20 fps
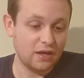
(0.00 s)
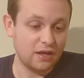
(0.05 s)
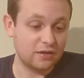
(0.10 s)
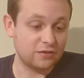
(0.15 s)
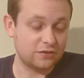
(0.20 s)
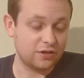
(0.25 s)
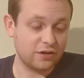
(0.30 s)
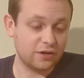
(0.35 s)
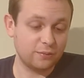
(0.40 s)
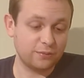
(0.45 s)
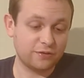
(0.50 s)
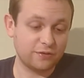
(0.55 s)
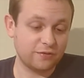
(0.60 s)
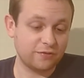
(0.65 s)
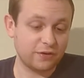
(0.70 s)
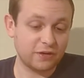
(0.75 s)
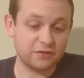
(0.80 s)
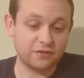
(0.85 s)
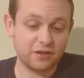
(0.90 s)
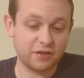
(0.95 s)
In terms
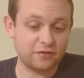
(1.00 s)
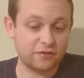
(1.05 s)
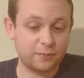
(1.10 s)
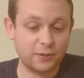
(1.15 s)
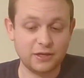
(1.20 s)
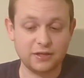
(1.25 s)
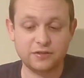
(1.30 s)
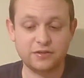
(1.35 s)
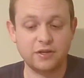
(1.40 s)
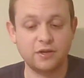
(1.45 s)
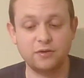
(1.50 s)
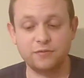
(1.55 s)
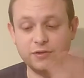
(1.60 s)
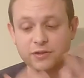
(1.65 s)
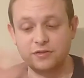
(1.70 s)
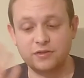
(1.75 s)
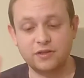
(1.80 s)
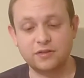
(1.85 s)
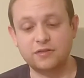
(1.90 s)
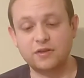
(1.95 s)
of accessibility,
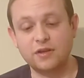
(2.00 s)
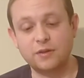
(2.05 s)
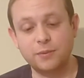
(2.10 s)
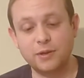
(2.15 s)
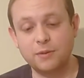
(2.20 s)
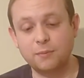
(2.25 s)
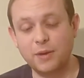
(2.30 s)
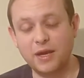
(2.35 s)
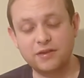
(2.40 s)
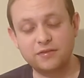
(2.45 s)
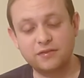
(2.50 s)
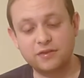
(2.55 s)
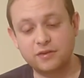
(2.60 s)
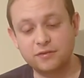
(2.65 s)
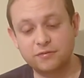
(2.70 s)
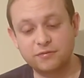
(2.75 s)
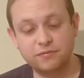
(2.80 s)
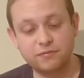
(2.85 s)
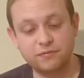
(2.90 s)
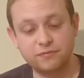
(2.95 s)
obviously it's going to be a
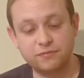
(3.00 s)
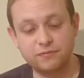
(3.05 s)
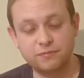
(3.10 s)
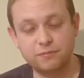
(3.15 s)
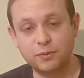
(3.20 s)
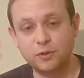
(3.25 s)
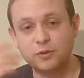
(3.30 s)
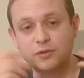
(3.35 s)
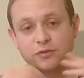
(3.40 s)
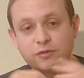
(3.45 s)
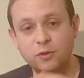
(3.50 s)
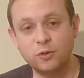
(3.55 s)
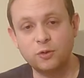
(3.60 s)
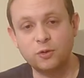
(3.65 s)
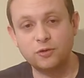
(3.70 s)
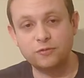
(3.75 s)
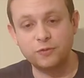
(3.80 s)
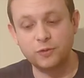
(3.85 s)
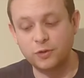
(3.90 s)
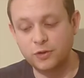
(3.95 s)
massive point
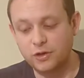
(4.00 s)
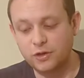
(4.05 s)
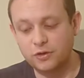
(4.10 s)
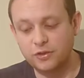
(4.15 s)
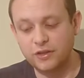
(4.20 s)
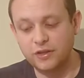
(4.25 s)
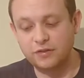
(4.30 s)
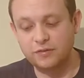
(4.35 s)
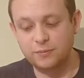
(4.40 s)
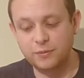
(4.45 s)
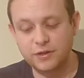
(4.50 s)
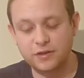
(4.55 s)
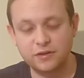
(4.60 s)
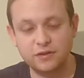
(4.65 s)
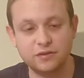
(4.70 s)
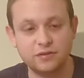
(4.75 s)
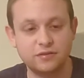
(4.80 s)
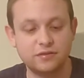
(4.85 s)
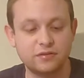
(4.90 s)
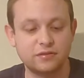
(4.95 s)
scorer for it on this,
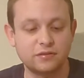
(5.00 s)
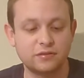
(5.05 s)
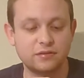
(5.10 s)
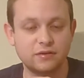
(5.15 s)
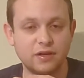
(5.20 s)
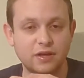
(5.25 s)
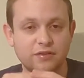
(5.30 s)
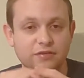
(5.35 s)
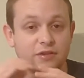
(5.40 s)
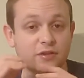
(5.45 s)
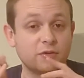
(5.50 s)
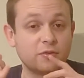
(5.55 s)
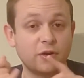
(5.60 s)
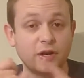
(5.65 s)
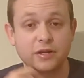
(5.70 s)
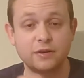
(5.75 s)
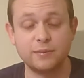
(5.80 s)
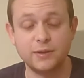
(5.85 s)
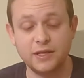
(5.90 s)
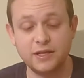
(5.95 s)
because it's
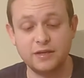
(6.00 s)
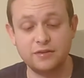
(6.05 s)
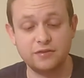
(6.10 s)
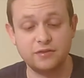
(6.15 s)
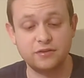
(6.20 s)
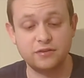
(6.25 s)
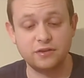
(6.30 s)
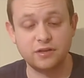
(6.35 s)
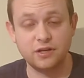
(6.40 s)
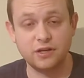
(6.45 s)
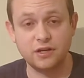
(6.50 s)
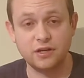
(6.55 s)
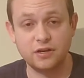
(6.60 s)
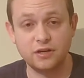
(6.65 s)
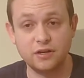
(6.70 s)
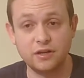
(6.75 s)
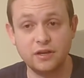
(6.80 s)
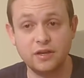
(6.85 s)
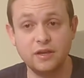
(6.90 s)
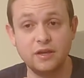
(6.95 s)
incredibly easy to
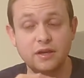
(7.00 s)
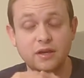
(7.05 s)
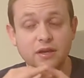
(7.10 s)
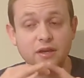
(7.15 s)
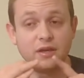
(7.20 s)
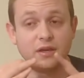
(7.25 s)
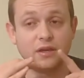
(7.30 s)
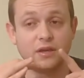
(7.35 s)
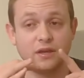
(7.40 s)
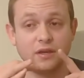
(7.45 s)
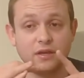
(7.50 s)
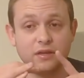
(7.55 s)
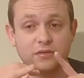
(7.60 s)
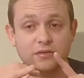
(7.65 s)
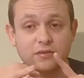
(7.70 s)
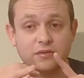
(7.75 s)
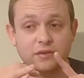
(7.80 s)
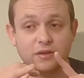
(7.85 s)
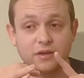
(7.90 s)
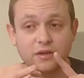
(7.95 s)
learn,
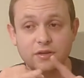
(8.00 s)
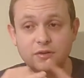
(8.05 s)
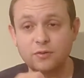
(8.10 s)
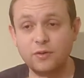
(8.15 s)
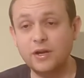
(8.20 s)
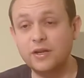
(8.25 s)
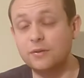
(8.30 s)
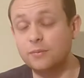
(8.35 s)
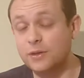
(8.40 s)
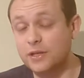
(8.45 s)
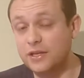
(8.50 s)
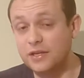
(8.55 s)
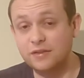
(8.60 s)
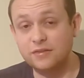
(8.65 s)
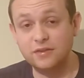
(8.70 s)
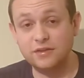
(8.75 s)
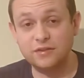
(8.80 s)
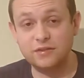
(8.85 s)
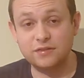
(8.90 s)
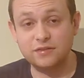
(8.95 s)
it's incredibly
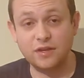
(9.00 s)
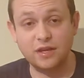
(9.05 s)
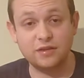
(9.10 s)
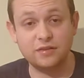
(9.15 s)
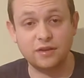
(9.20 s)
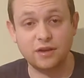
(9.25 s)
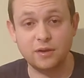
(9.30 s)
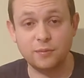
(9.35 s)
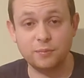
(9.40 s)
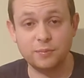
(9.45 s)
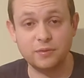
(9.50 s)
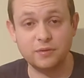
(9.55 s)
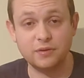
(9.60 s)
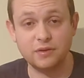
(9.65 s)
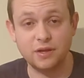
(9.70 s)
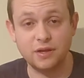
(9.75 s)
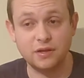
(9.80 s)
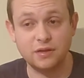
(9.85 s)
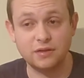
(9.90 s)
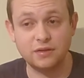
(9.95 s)
easy to set up
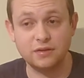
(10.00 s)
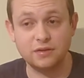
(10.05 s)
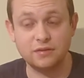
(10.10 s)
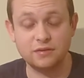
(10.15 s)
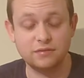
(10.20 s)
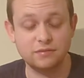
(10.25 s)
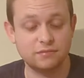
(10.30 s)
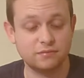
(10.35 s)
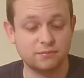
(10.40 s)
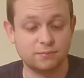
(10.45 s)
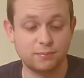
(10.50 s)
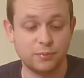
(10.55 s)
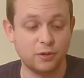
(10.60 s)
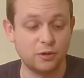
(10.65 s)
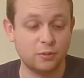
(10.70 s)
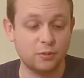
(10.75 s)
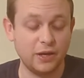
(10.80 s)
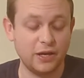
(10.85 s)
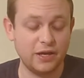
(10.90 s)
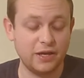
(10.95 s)
and
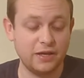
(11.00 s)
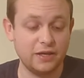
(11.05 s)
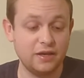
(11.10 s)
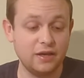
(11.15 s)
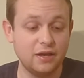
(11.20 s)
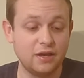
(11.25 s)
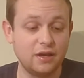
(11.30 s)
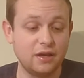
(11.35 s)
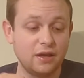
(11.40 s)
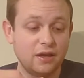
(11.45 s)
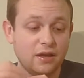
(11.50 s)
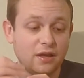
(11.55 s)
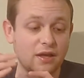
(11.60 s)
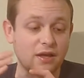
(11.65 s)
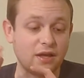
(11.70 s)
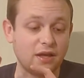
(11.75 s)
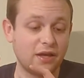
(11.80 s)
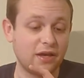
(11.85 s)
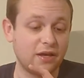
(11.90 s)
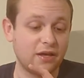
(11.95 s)
put away,
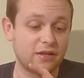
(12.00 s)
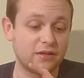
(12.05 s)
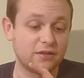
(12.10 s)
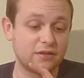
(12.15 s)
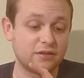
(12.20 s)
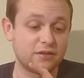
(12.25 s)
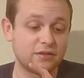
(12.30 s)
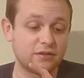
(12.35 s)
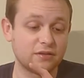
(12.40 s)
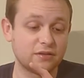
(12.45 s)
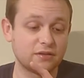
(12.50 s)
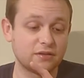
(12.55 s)
and